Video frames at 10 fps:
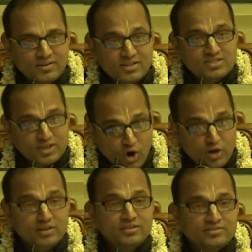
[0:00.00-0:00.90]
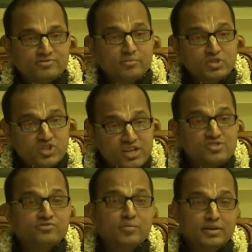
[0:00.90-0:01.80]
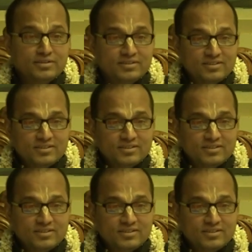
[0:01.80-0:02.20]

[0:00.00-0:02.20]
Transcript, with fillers: it's an order from a chaste woman.